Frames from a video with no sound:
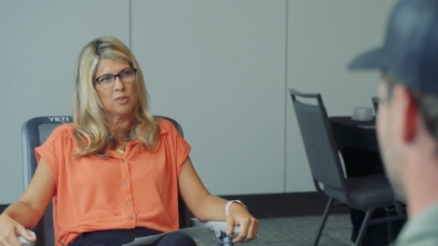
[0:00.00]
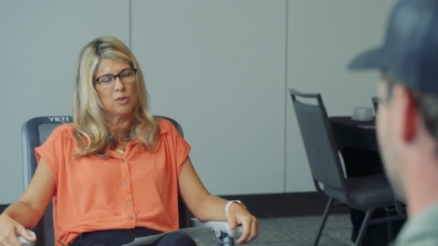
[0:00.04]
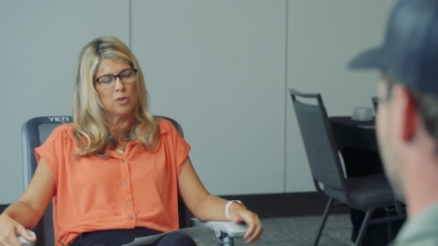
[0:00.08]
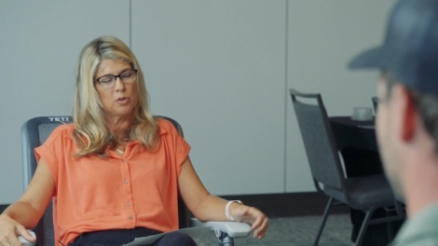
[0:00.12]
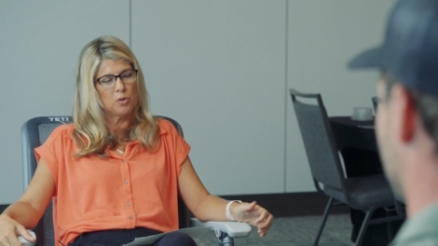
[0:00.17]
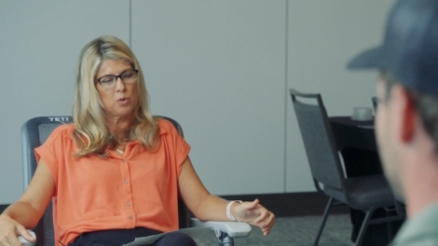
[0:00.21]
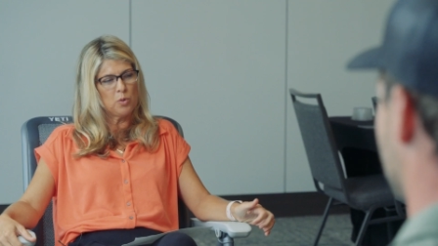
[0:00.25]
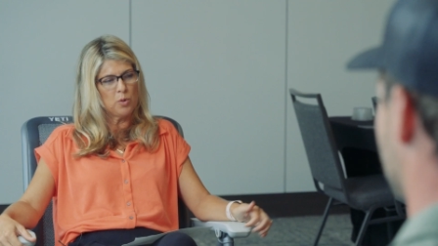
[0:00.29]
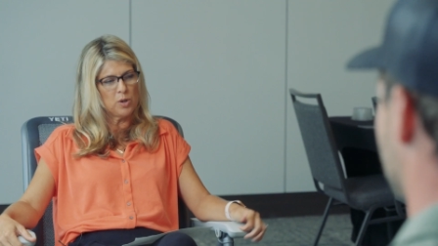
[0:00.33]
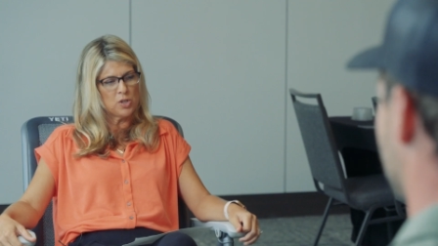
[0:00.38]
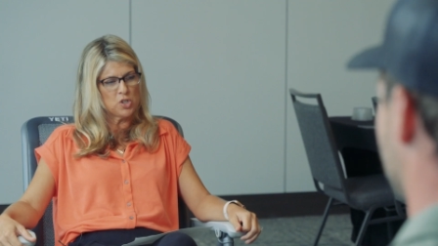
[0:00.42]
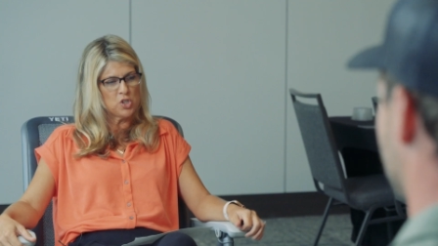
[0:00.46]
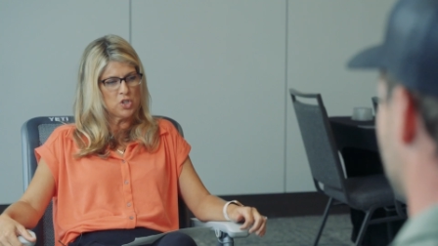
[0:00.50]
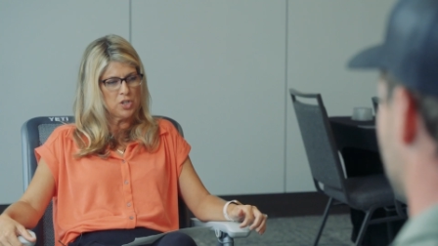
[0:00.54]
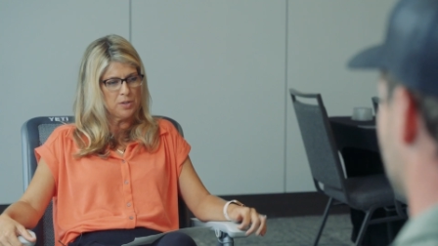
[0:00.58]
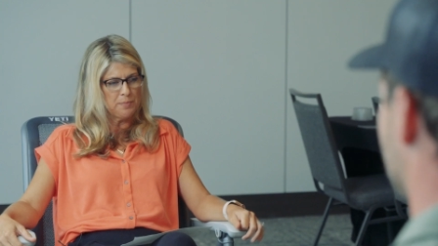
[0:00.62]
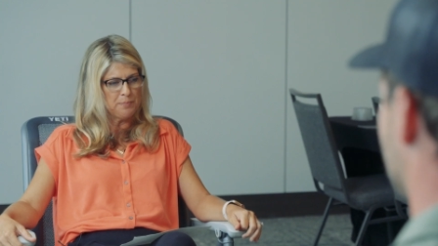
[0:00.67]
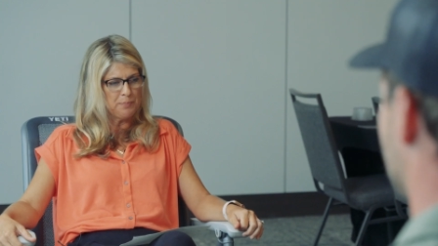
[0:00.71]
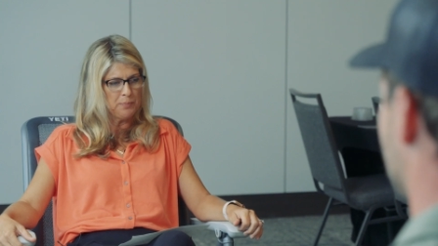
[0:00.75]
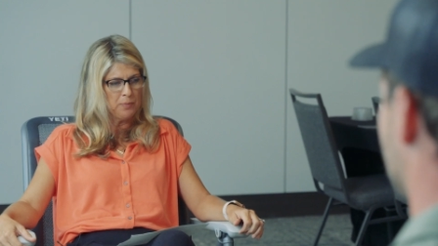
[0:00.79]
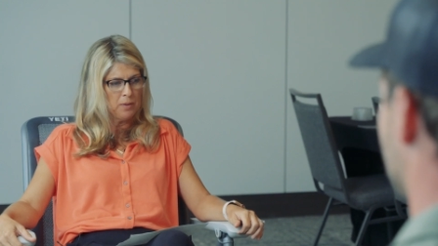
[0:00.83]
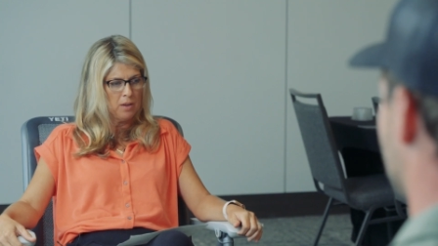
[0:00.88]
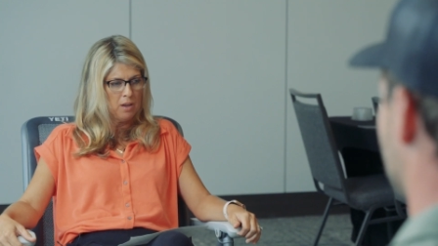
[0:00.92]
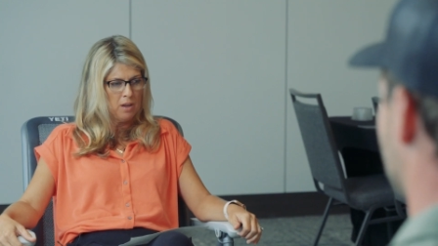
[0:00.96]
Good
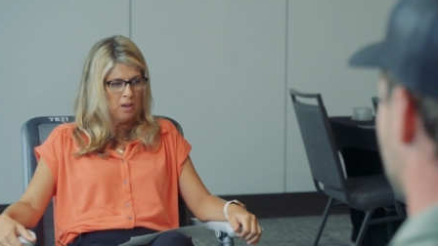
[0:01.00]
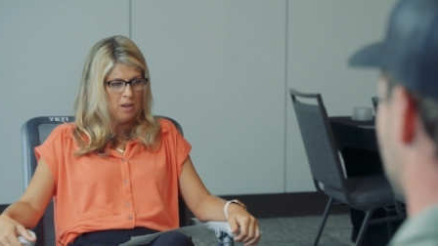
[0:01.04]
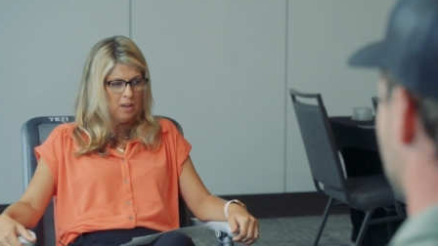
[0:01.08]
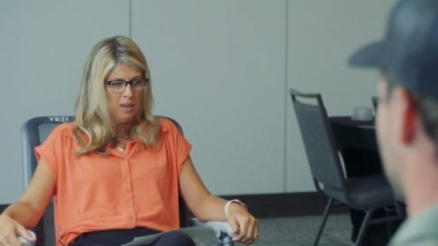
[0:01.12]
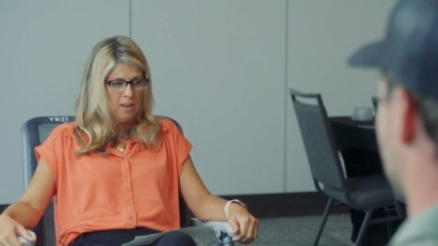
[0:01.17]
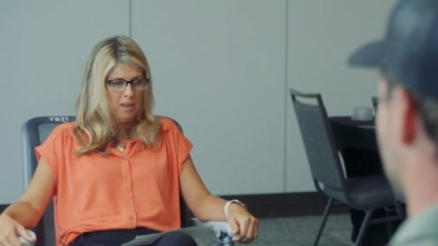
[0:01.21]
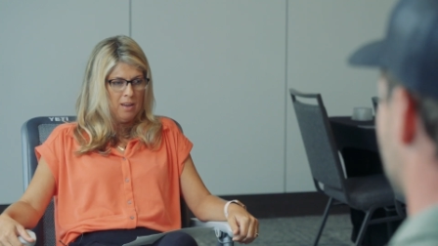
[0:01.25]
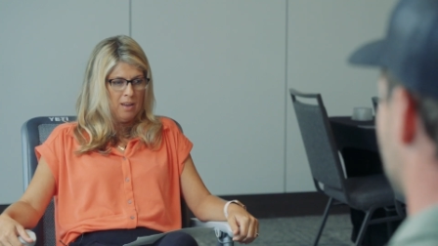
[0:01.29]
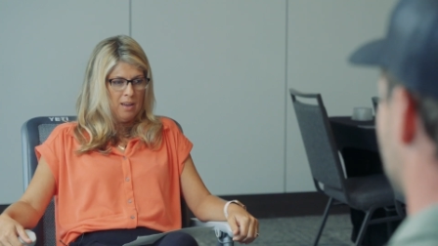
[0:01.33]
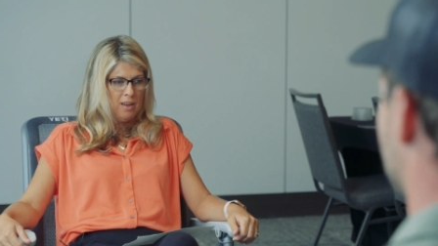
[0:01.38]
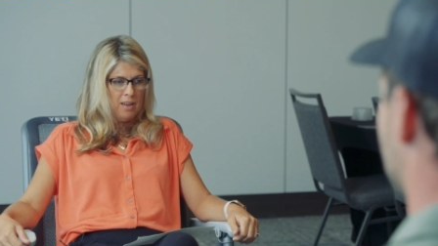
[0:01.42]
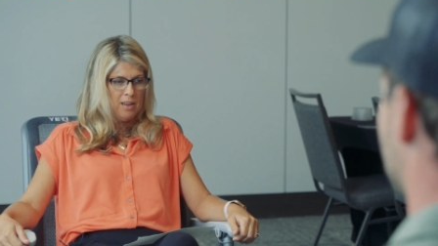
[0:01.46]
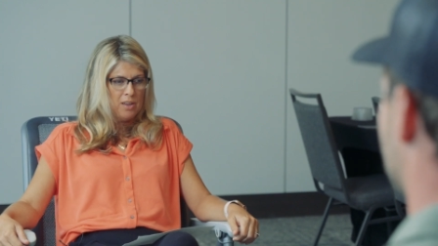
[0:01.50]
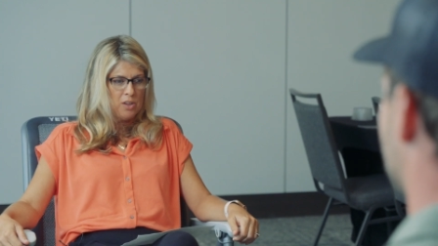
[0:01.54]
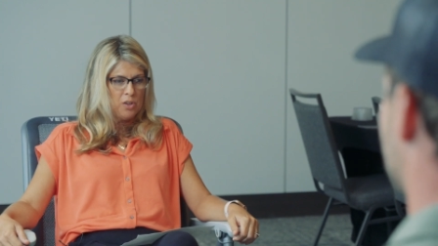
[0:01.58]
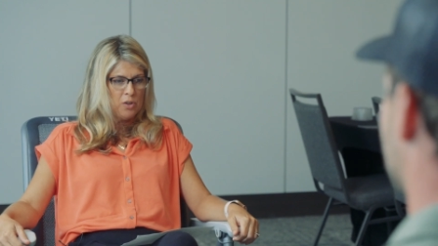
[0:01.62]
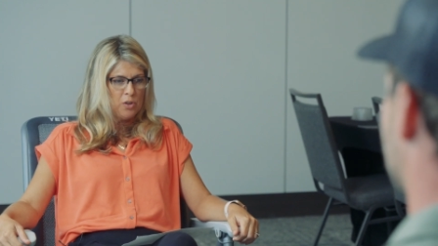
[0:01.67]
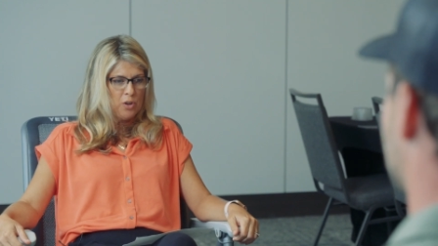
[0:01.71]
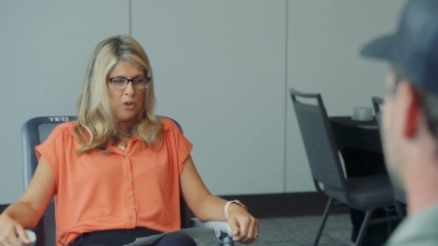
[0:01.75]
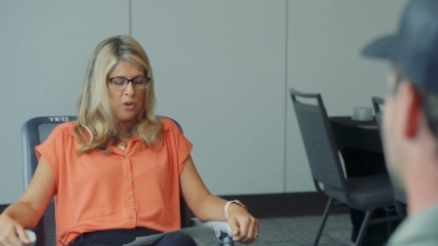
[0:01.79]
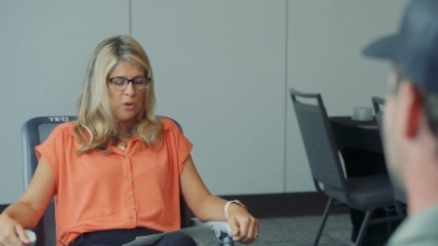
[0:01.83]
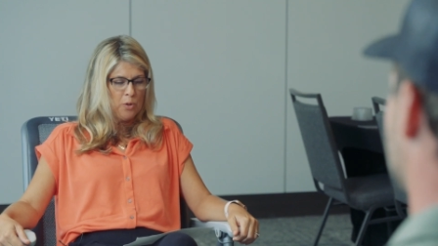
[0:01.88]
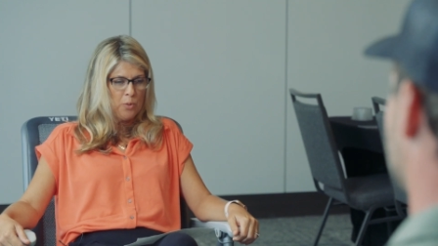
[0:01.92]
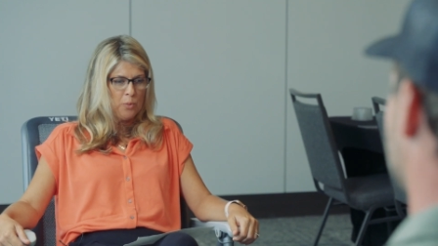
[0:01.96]
question.
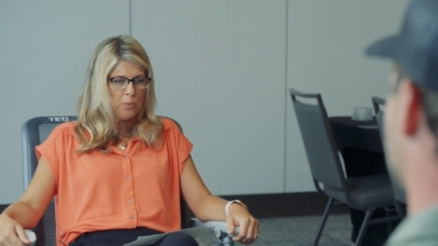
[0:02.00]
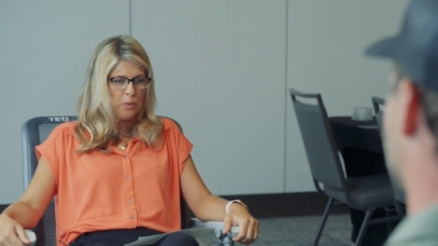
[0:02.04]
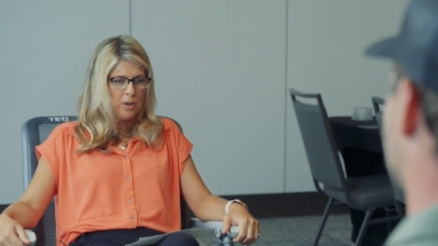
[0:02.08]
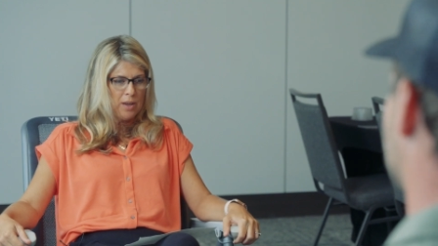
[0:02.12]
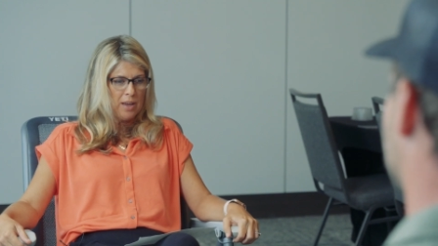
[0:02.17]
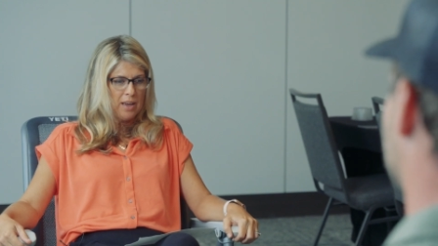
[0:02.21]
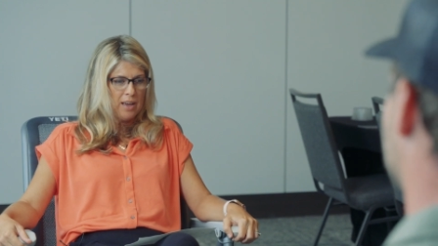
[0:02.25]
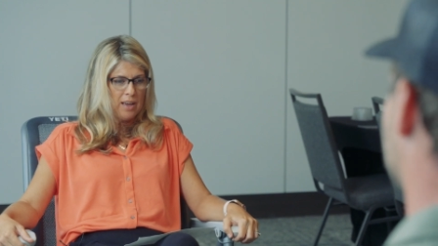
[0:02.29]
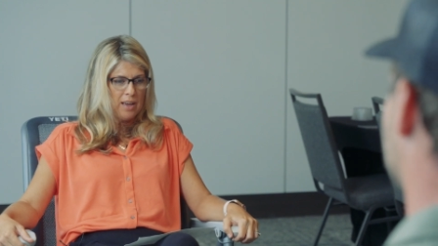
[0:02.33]
You know,